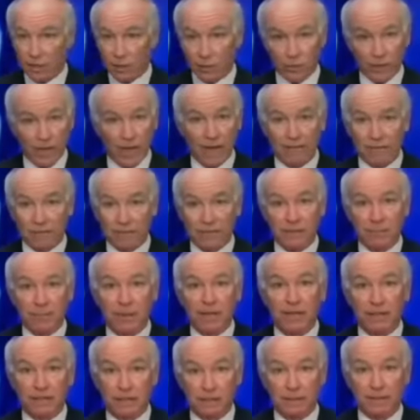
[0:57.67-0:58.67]
we have to
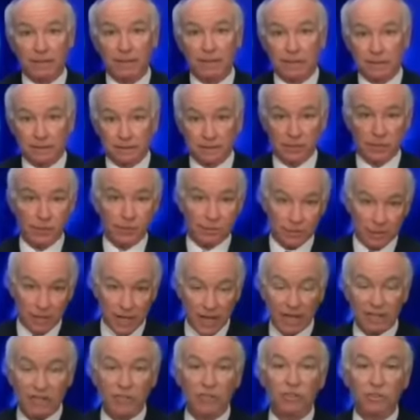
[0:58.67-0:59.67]
debate it in terms
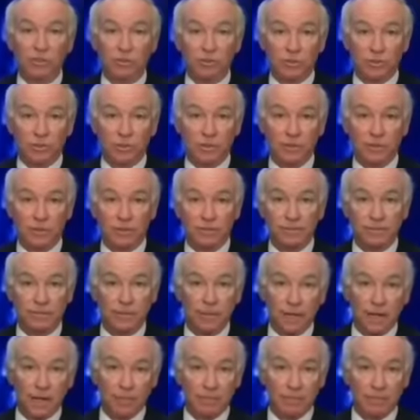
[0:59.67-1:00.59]
of constitutional